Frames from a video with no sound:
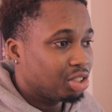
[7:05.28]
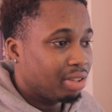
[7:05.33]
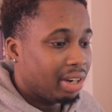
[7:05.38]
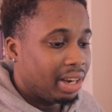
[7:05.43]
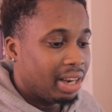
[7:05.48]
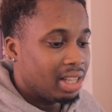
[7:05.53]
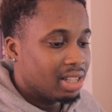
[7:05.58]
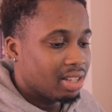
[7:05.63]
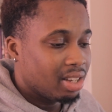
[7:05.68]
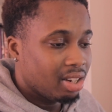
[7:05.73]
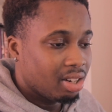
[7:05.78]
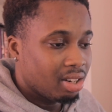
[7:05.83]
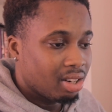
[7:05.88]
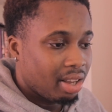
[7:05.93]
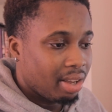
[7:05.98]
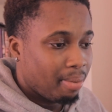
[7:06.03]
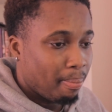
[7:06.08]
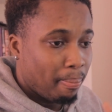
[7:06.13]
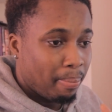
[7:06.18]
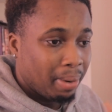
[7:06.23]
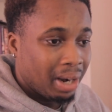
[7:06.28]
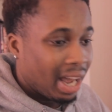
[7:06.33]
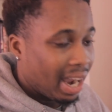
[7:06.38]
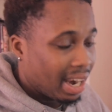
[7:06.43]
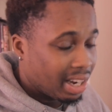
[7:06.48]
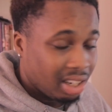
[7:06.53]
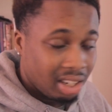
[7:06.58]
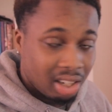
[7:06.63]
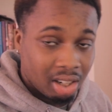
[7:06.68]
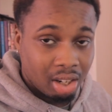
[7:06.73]
trades and
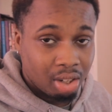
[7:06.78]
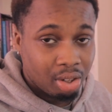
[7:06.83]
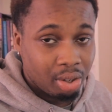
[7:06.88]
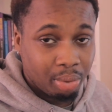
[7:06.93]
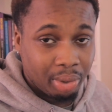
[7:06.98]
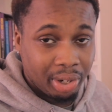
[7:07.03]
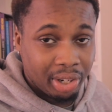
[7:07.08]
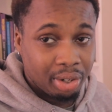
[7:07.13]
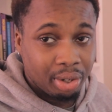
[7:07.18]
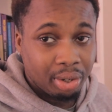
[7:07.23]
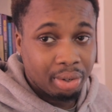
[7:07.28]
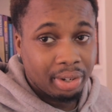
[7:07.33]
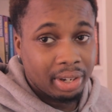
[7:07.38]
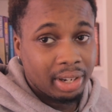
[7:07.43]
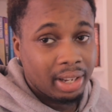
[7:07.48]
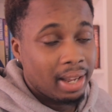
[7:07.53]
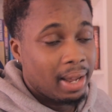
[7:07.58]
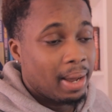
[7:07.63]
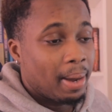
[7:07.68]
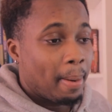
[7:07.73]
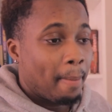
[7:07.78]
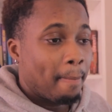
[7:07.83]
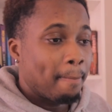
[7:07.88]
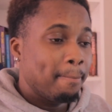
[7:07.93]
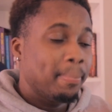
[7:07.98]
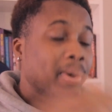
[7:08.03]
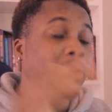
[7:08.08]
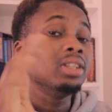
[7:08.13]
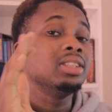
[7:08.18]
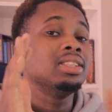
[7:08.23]
blindly not knowing what you're doing.
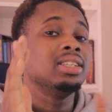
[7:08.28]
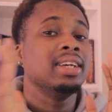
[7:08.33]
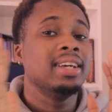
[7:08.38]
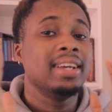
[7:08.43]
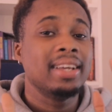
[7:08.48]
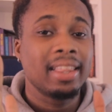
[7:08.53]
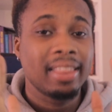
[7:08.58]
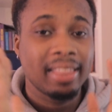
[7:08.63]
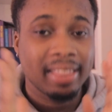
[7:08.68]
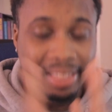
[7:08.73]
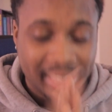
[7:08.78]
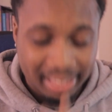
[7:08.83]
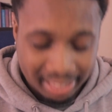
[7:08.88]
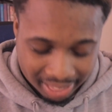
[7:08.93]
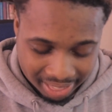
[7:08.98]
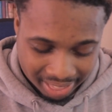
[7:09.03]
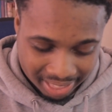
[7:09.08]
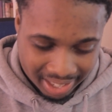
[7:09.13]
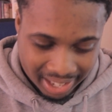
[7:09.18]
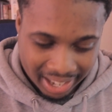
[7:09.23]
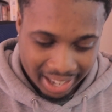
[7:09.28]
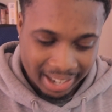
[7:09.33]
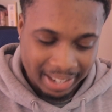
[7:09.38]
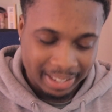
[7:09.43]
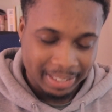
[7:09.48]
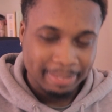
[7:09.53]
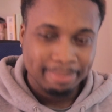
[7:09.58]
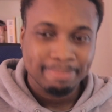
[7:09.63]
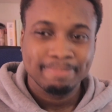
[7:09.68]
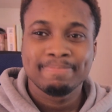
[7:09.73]
But yeah,
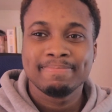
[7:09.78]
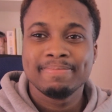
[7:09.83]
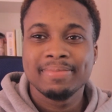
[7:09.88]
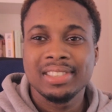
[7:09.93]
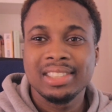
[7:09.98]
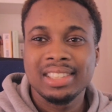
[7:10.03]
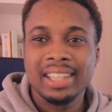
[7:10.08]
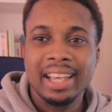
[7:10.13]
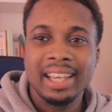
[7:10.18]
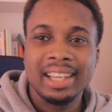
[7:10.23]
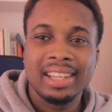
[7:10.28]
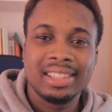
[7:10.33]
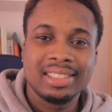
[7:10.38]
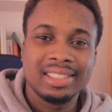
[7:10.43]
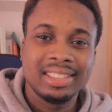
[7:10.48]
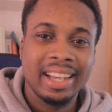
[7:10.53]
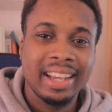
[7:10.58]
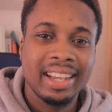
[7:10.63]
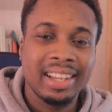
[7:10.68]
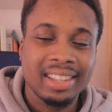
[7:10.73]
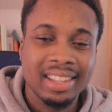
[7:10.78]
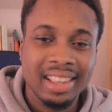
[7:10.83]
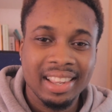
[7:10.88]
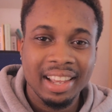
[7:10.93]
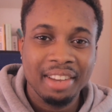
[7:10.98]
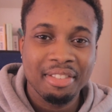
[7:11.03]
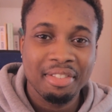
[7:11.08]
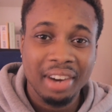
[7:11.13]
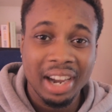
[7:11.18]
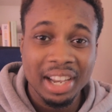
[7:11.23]
take the
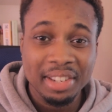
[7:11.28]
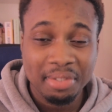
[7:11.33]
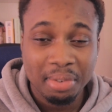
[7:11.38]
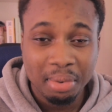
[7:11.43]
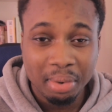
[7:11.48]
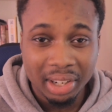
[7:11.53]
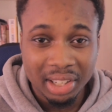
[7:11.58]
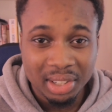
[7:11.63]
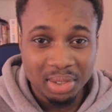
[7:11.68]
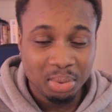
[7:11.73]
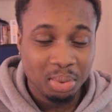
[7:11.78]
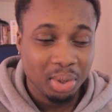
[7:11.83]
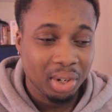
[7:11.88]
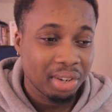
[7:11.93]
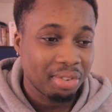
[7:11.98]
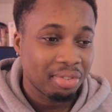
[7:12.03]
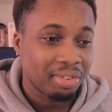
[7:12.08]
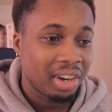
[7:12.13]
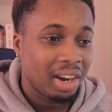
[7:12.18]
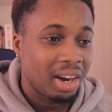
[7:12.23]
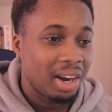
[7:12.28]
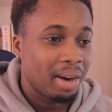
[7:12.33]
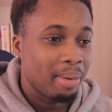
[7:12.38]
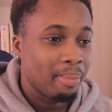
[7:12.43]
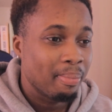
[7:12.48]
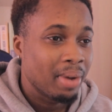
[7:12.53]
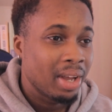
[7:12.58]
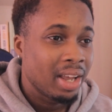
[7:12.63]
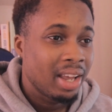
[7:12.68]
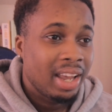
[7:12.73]
advice for what it's worth.
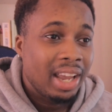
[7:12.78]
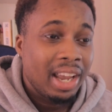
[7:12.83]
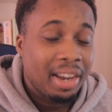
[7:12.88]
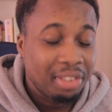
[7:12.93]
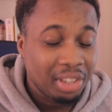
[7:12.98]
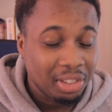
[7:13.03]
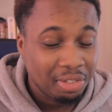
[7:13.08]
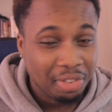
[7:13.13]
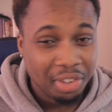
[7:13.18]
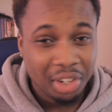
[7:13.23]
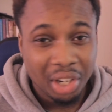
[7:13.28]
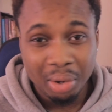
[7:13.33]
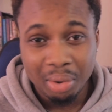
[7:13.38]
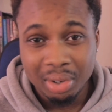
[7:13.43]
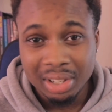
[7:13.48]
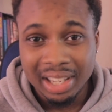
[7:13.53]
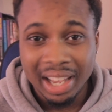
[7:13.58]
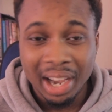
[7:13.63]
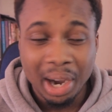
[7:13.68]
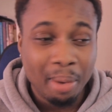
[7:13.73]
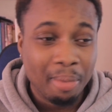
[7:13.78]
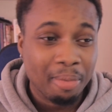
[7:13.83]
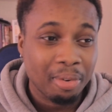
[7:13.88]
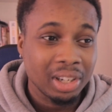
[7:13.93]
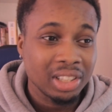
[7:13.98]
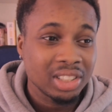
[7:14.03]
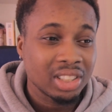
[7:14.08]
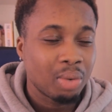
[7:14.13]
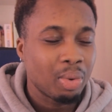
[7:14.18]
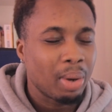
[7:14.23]
If this video was helpful
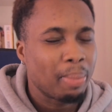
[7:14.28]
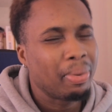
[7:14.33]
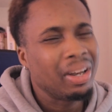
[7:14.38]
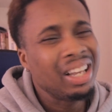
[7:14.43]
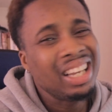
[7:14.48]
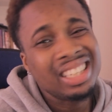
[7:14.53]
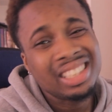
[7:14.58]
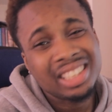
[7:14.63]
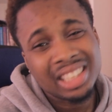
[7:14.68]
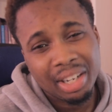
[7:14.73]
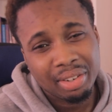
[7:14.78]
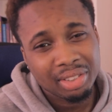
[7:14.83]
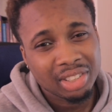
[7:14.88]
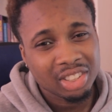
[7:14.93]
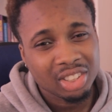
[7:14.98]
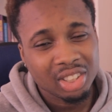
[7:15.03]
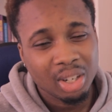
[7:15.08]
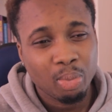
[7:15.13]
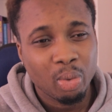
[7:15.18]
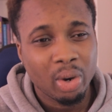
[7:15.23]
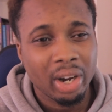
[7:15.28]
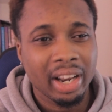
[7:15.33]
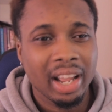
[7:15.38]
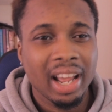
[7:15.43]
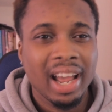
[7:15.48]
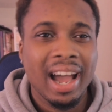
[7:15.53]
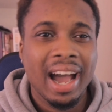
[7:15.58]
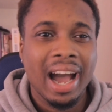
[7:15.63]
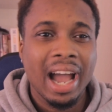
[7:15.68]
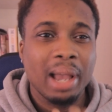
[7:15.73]
in some way, please share it to someone.
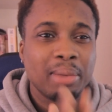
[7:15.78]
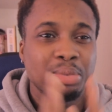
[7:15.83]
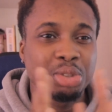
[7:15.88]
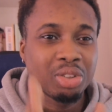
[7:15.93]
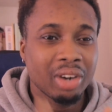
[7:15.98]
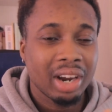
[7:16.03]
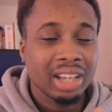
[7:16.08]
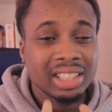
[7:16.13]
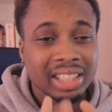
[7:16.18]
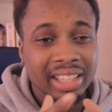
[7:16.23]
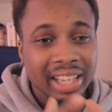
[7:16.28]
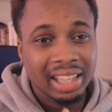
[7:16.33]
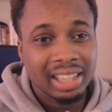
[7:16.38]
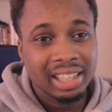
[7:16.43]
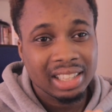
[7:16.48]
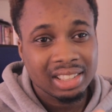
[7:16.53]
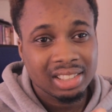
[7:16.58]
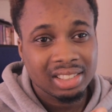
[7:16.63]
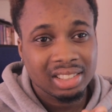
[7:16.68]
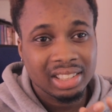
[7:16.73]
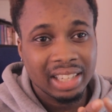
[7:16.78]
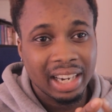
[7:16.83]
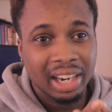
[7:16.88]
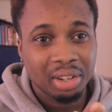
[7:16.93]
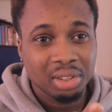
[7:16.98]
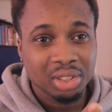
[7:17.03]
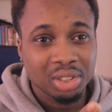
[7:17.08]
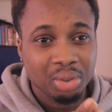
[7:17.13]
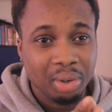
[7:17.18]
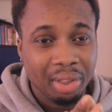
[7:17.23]
I am trying to get this
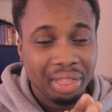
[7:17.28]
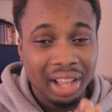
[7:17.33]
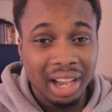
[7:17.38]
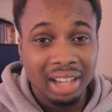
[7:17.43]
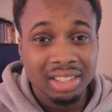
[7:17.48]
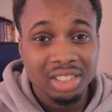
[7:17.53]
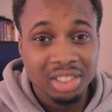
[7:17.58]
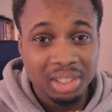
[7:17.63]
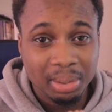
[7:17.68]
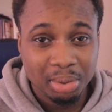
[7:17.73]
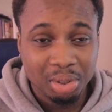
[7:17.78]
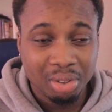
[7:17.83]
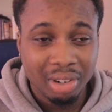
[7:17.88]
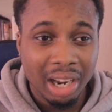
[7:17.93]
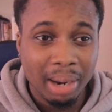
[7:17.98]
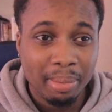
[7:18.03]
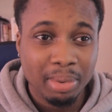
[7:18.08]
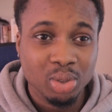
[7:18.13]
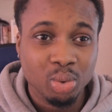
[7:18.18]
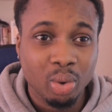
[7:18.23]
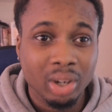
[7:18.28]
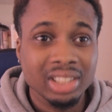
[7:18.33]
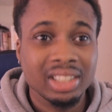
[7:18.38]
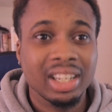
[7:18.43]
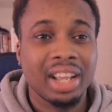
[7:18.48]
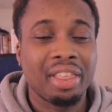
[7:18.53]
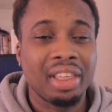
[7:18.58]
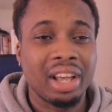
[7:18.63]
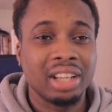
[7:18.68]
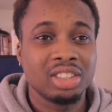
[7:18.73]
channel to 1,000 subscribers. Once
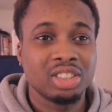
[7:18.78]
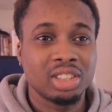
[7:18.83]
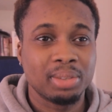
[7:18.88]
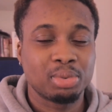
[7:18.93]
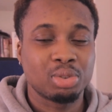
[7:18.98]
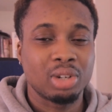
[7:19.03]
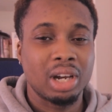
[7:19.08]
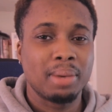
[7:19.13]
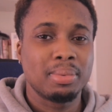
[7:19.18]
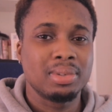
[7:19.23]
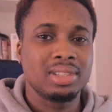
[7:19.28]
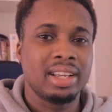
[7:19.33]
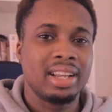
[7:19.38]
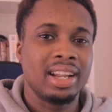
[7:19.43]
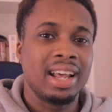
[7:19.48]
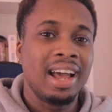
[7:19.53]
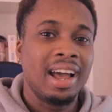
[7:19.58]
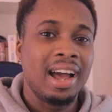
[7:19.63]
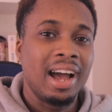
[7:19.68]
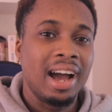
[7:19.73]
at 1,000 subscribers, then